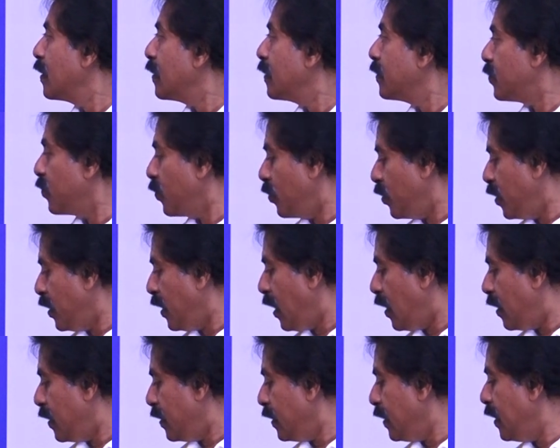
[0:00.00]
So,
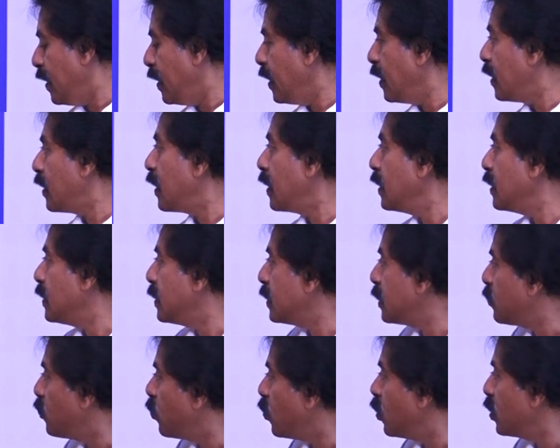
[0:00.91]
yeah, here I
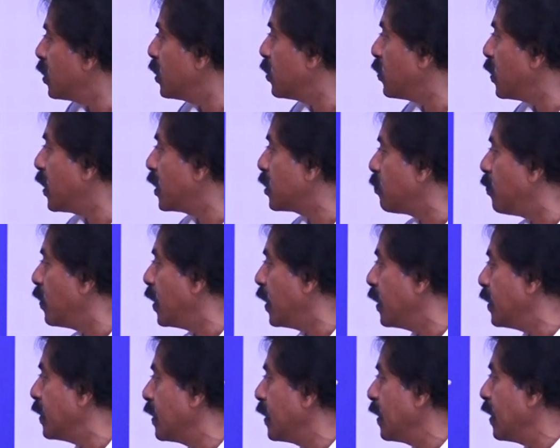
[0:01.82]
just wanted to
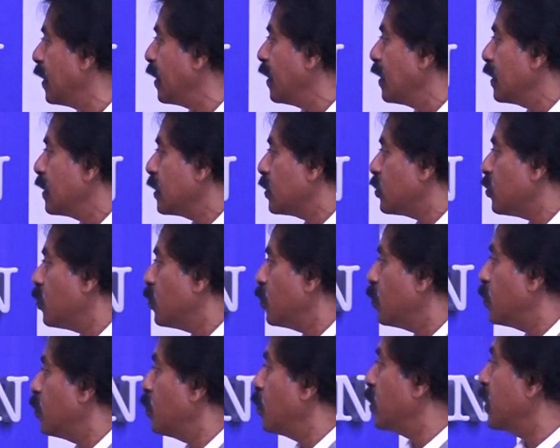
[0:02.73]
explain.
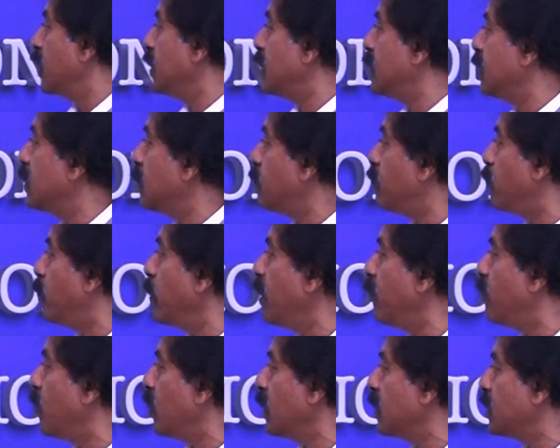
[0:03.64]
So, this is a
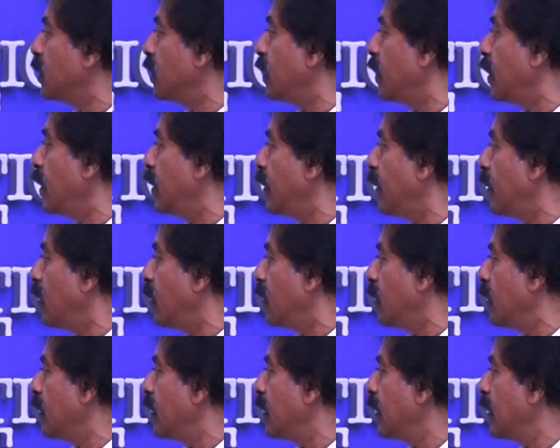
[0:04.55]
pre-function
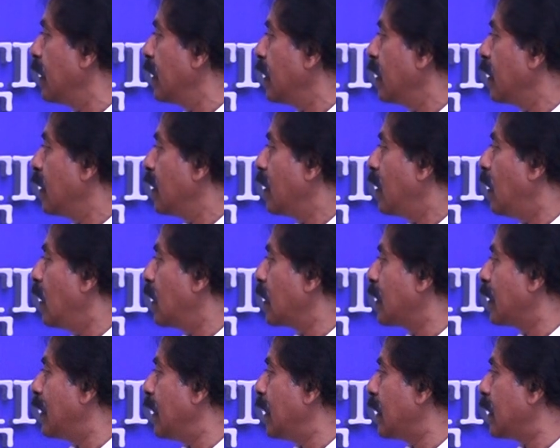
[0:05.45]
area.
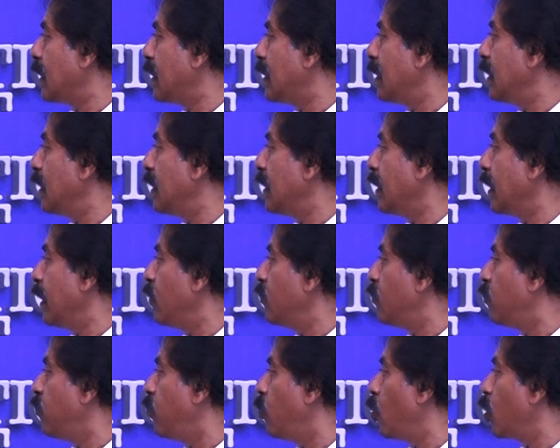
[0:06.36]
Architect
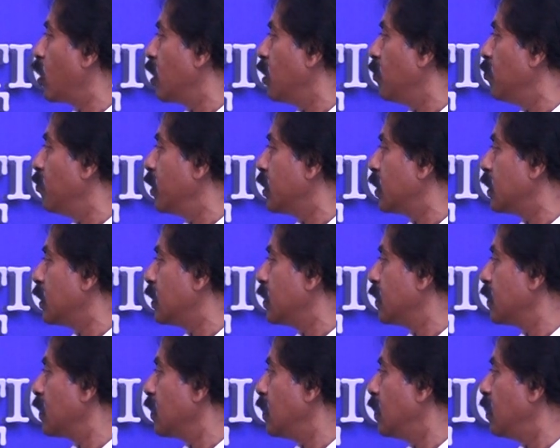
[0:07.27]
gave 4 numbers
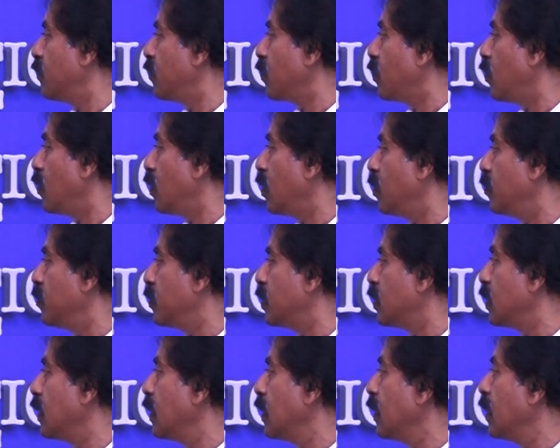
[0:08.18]
of
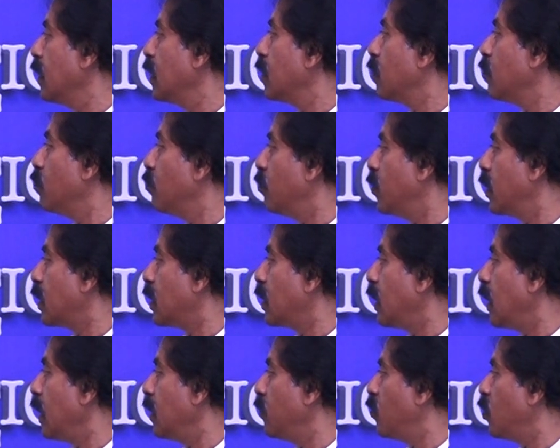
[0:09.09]
columns, but
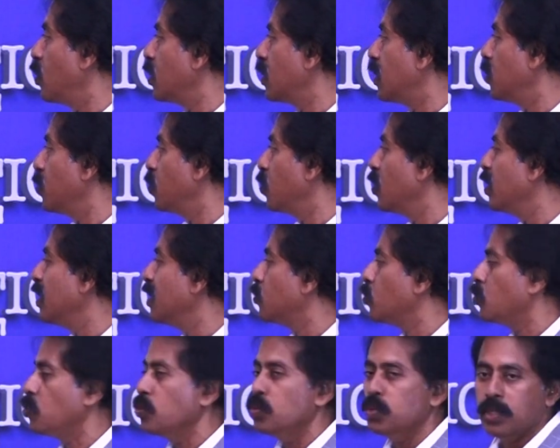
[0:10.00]
I wanted only
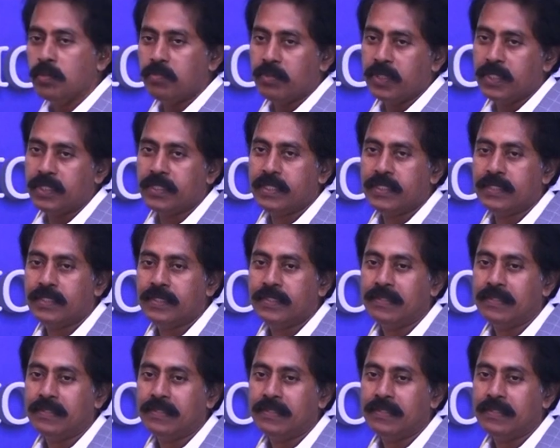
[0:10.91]
2 numbers